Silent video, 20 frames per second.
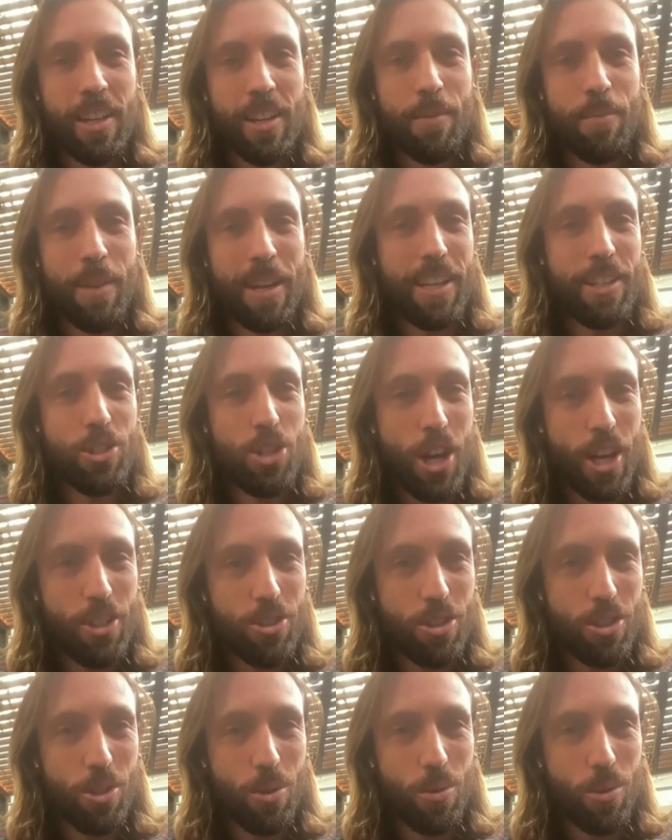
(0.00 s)
making
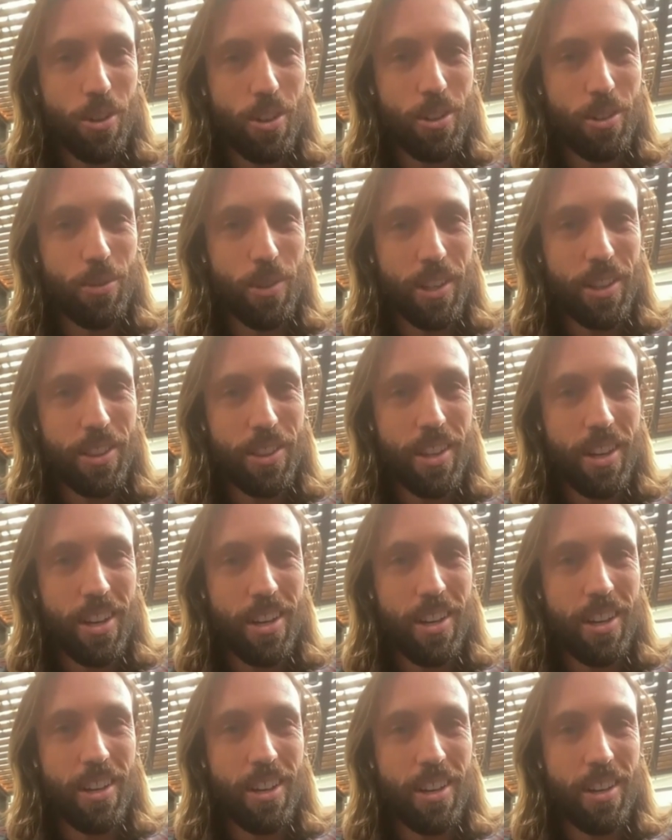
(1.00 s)
change in the world with
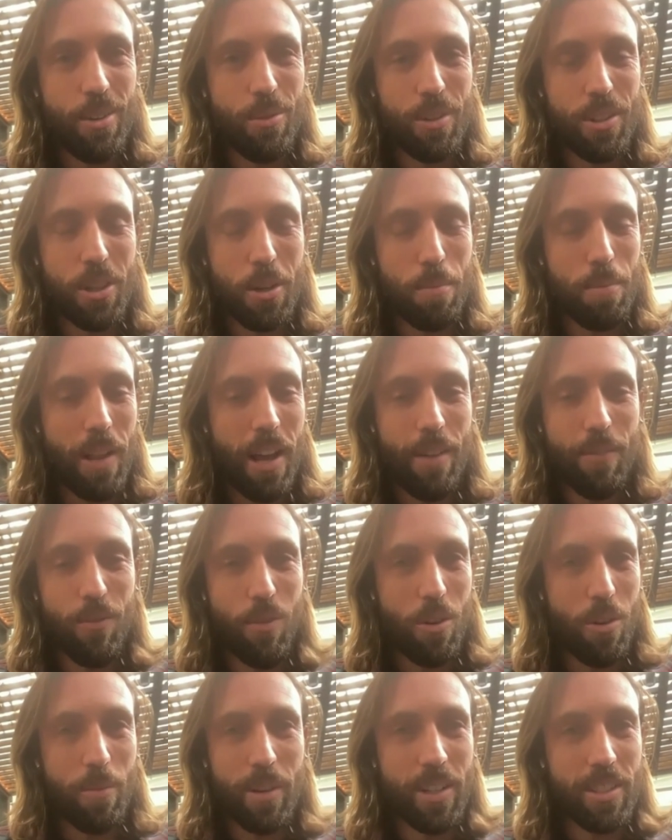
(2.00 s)
your
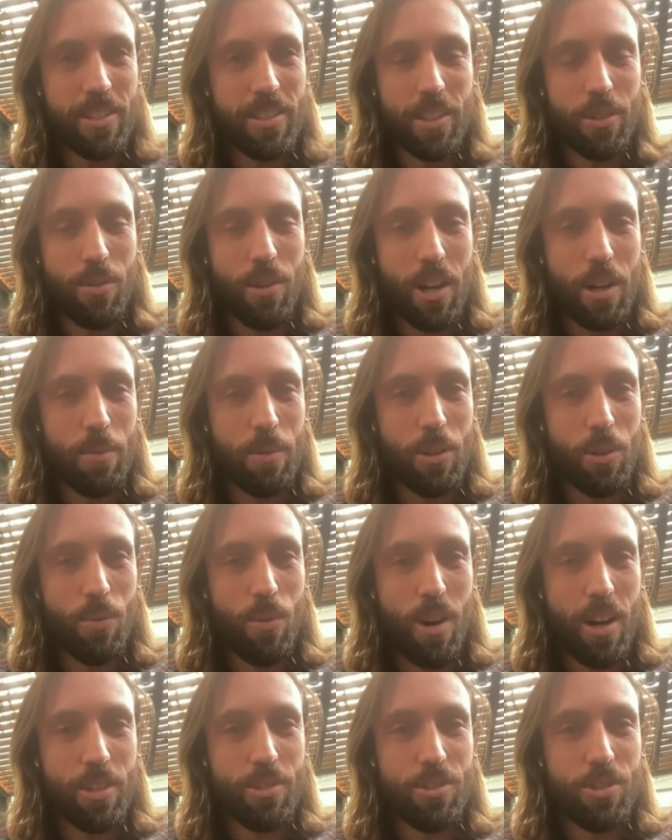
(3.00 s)
platform. And it's incredible to
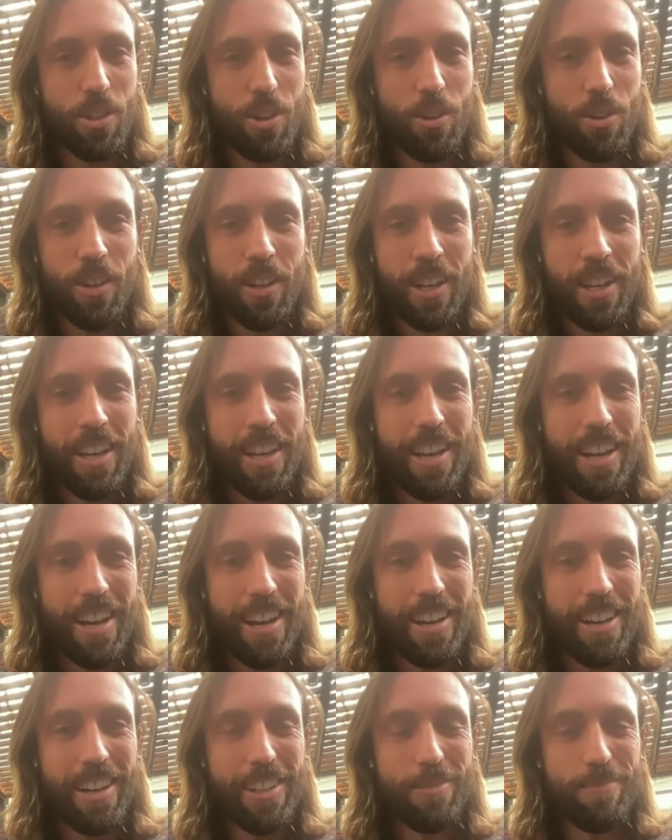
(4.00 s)
watch. So
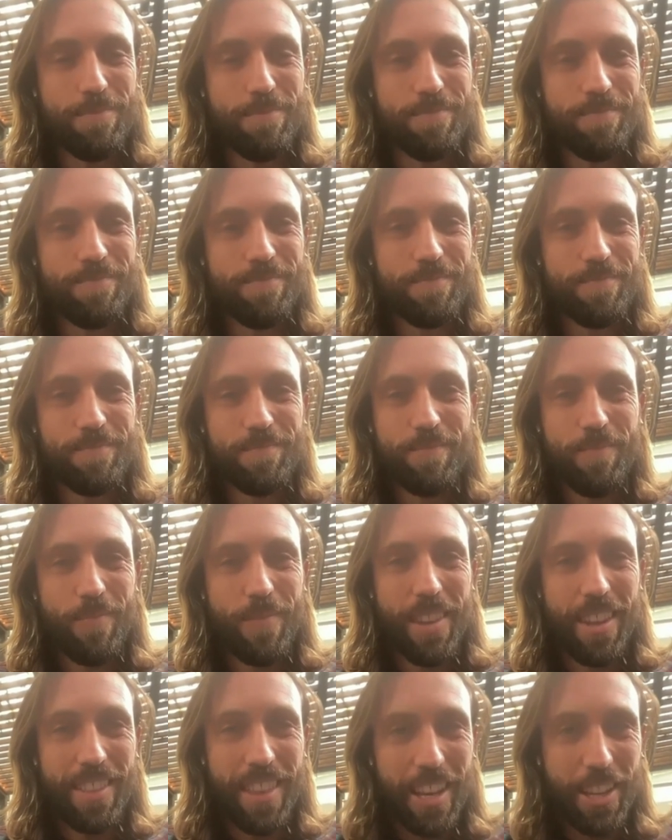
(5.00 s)

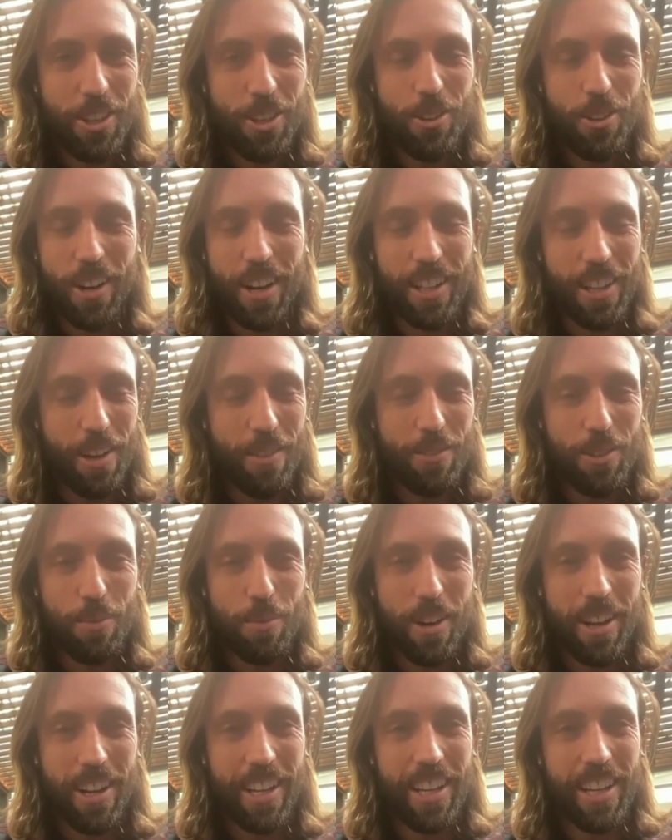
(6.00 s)
thank you. I love you,
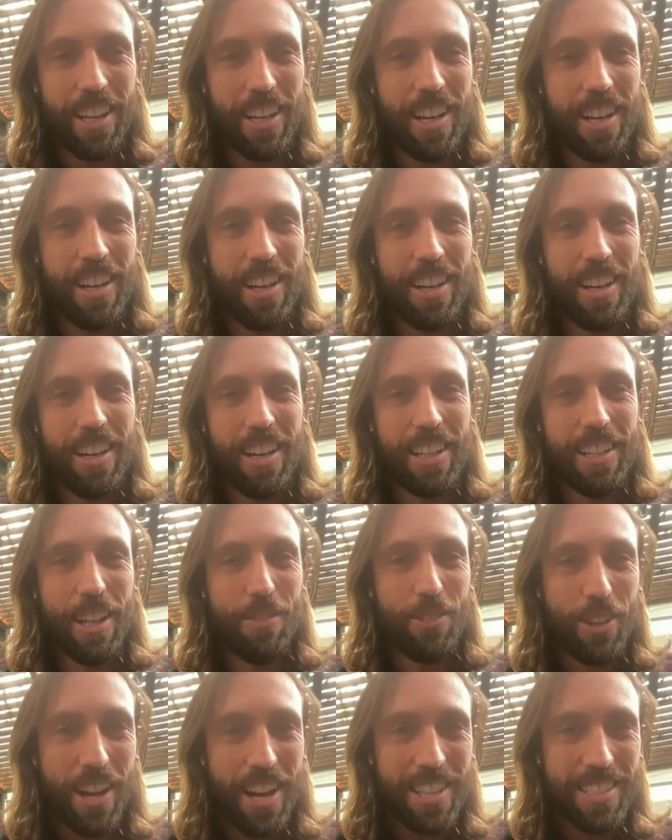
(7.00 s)
buddy. I
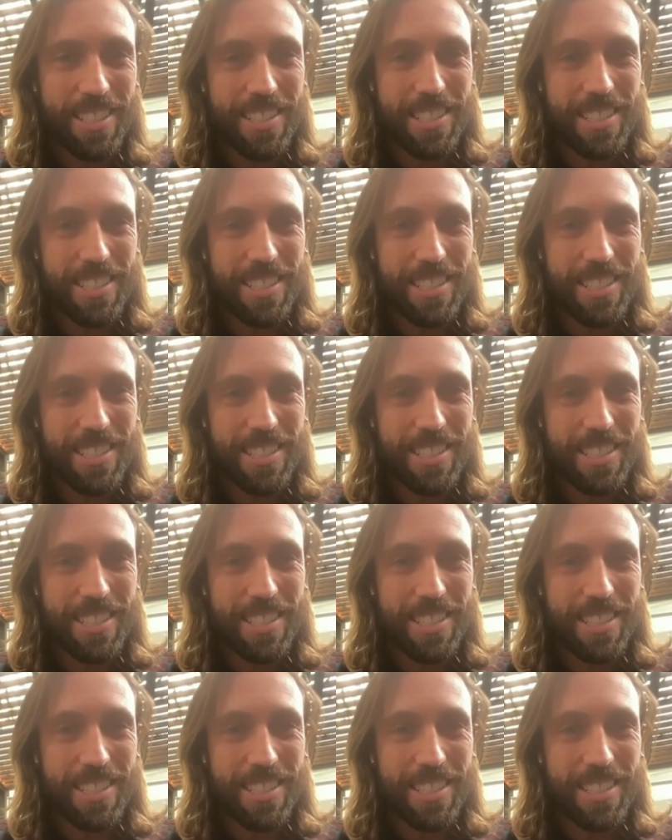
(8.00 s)
love you guys at